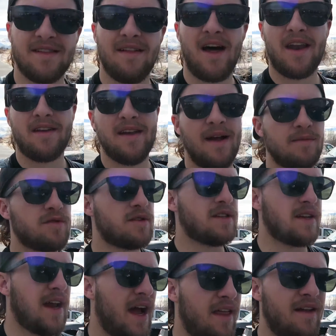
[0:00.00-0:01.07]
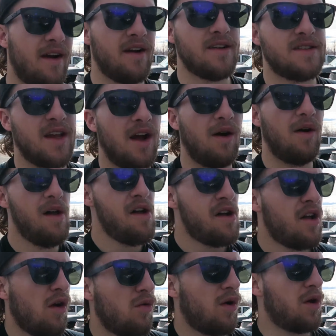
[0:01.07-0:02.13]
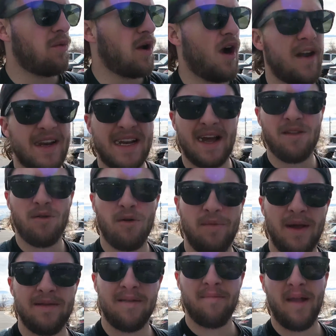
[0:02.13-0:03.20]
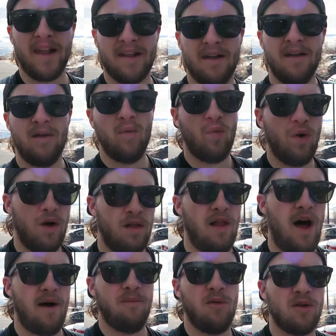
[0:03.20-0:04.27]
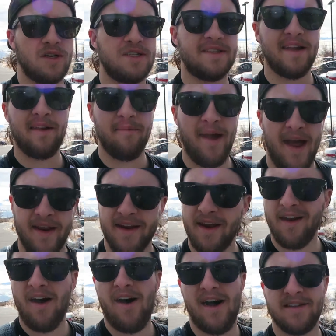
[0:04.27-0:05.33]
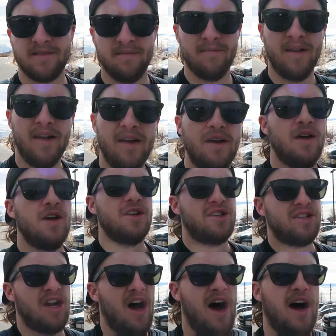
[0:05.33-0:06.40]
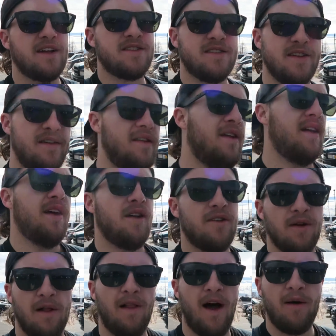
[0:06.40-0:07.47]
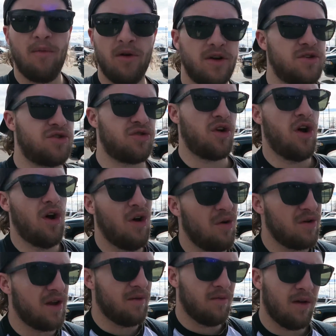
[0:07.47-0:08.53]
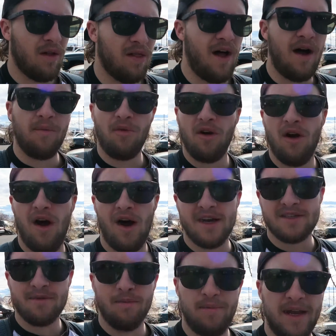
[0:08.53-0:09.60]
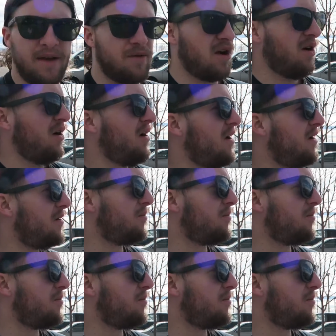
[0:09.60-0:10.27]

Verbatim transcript: A lot of times we're together, so when we are together, we'll be able to make a lot more cinematic and awesome shots and do a lot more drone and a lot more awesome B-roll.